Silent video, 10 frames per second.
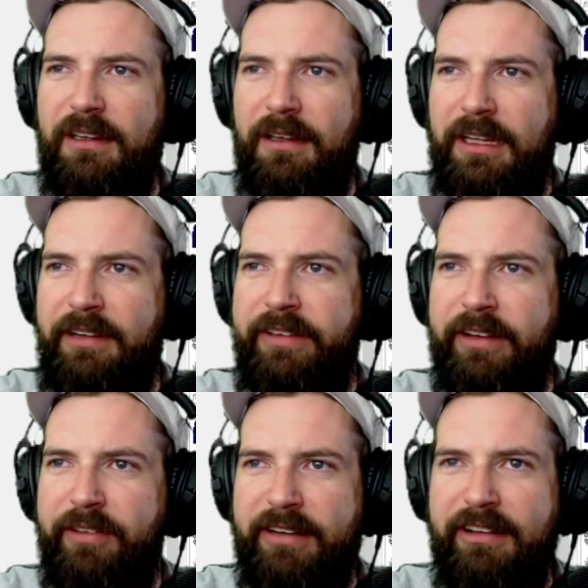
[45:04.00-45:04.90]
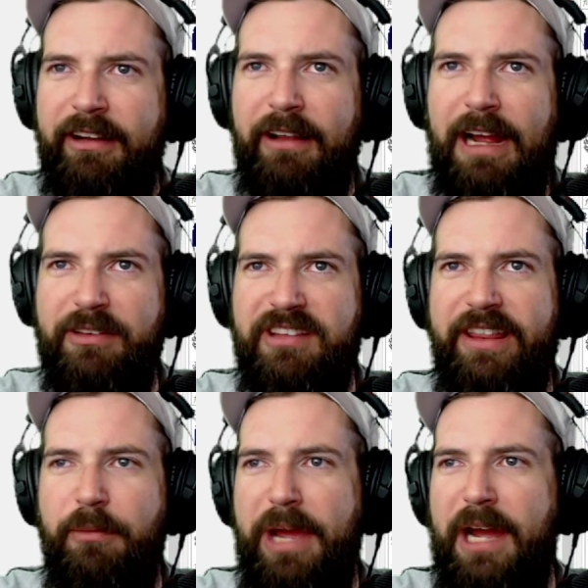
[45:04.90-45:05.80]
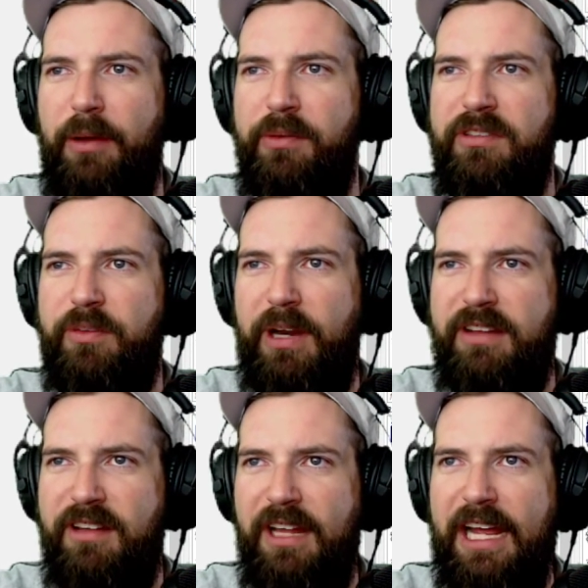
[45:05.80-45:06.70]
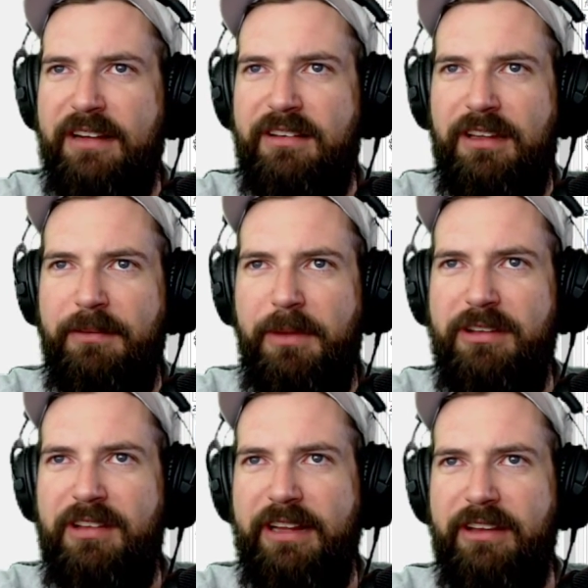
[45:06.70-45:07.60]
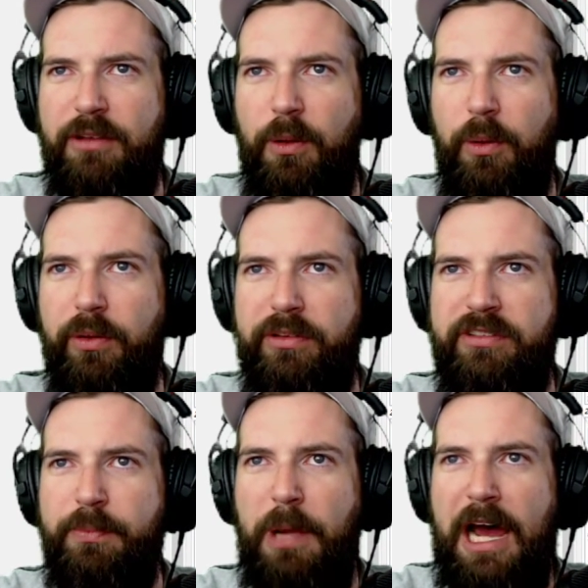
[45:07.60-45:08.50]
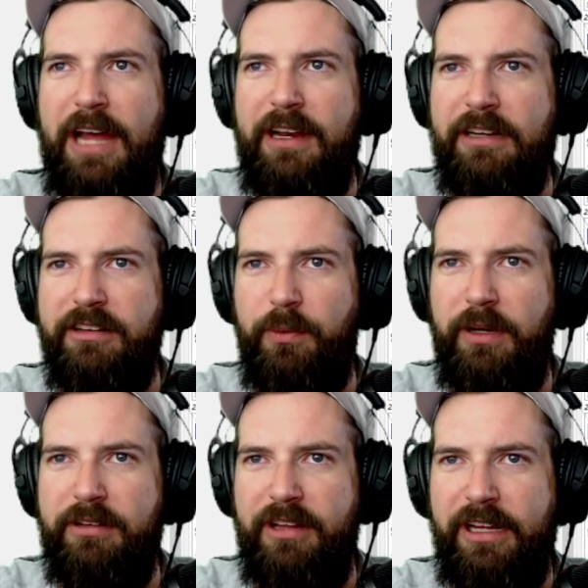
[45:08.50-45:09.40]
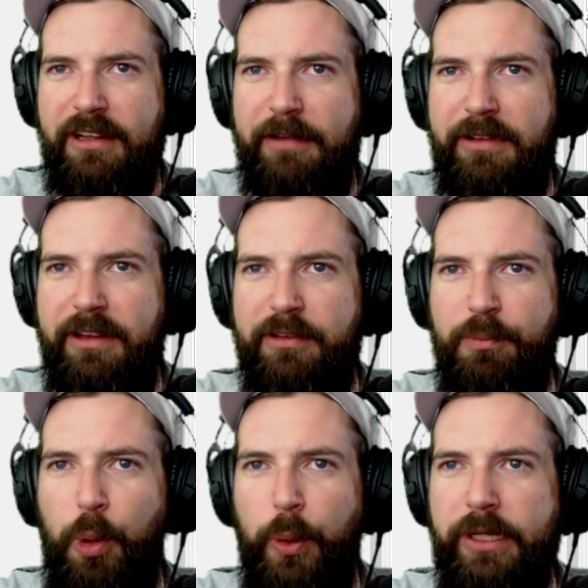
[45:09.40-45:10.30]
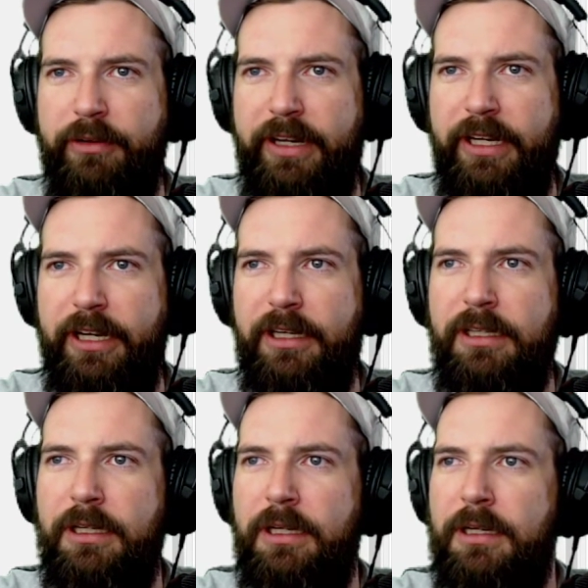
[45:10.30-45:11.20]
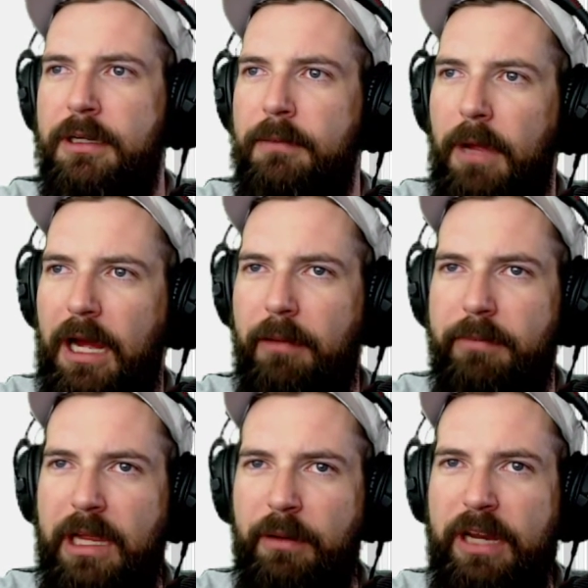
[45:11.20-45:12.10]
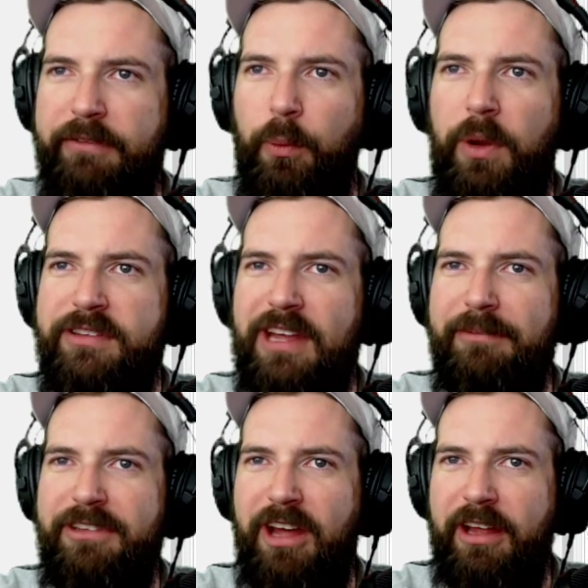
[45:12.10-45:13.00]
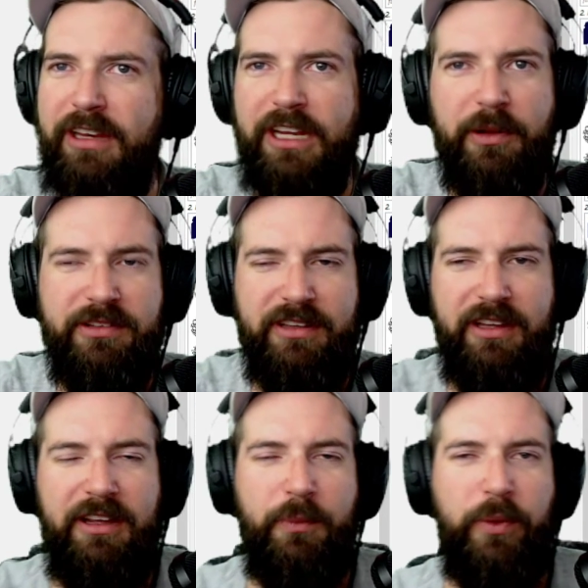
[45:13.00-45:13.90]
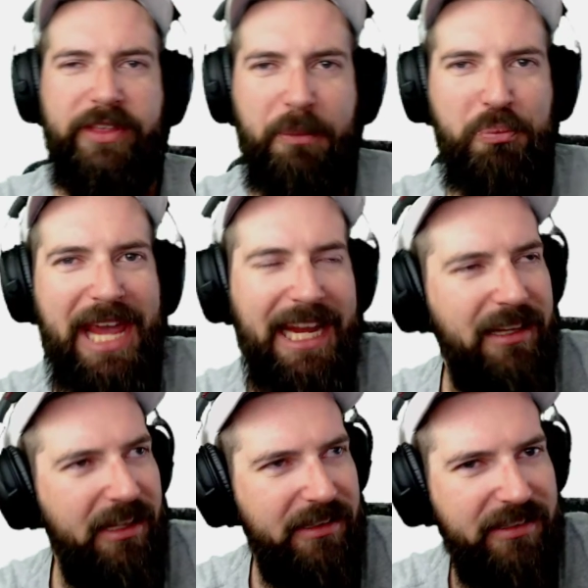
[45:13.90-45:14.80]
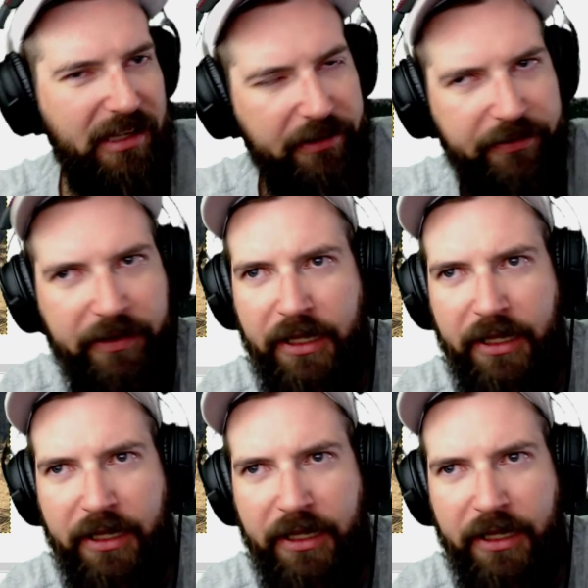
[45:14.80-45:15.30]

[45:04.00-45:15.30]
leave the rectangle outside the bounds when I select, because I'm going to select this whole spot. I just want to select up to this point right here. And even once I'm done, you know, with like paint and stuff,